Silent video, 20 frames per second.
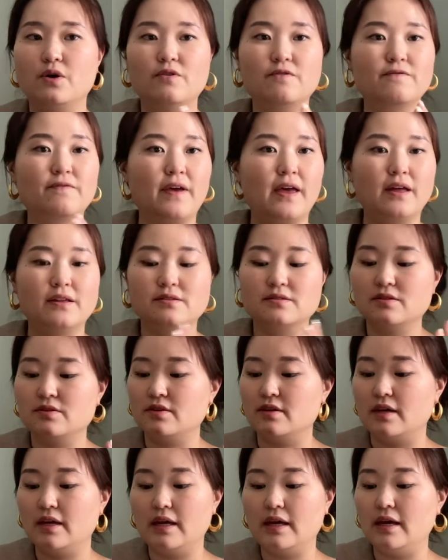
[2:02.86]

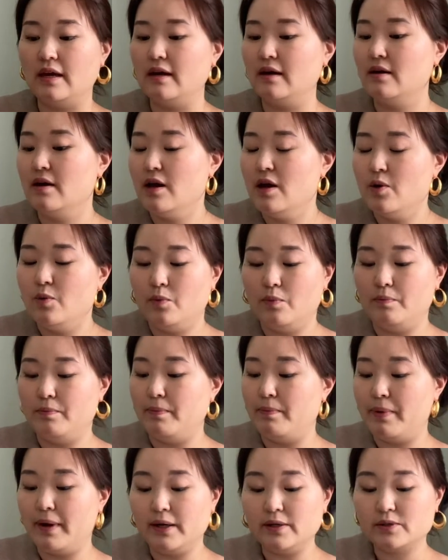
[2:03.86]
fancy
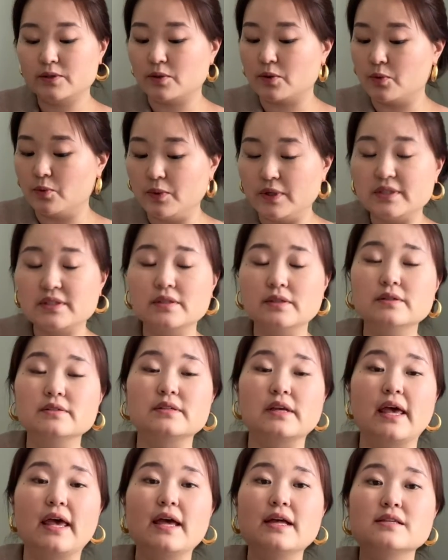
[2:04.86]
bells or whistles,
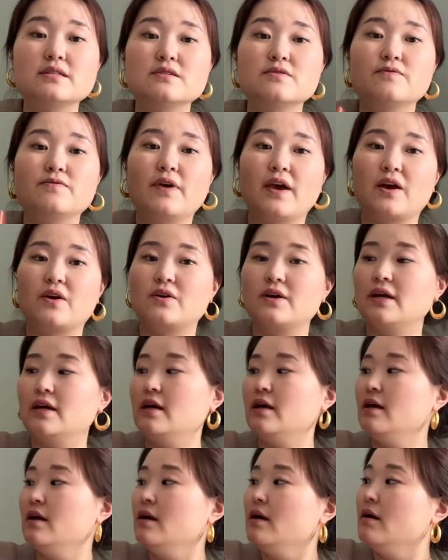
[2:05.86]
it's
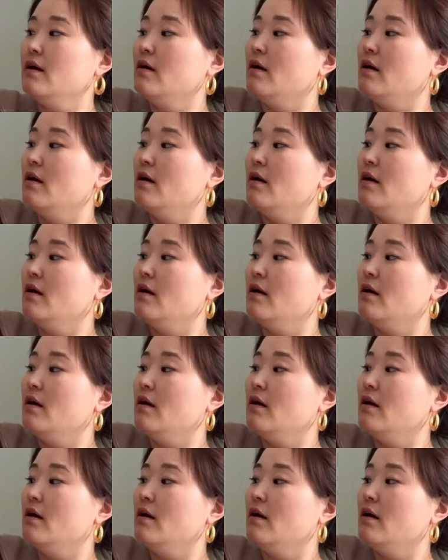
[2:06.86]
very